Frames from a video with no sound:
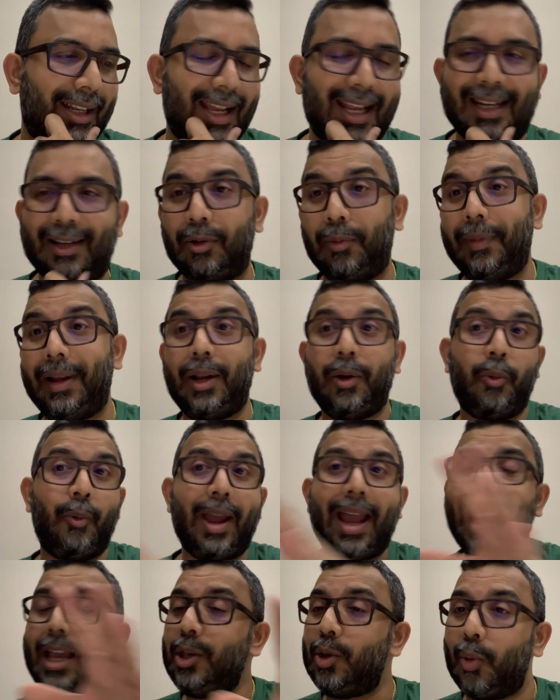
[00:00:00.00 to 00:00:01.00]
And no matter
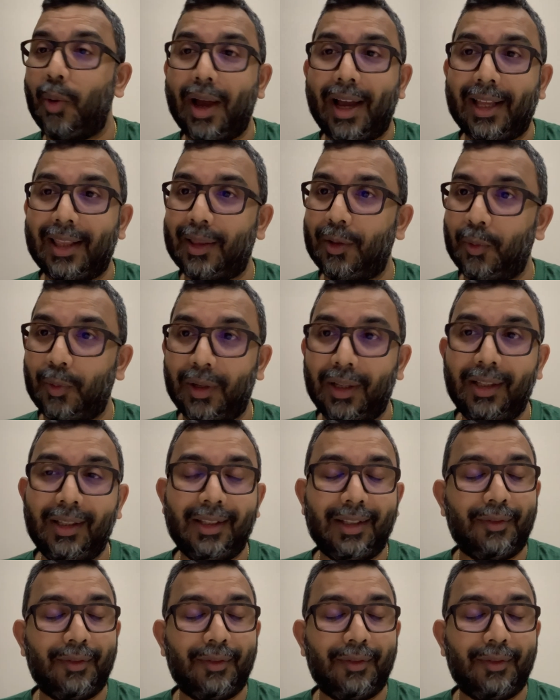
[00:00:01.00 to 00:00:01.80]
where you are in the world,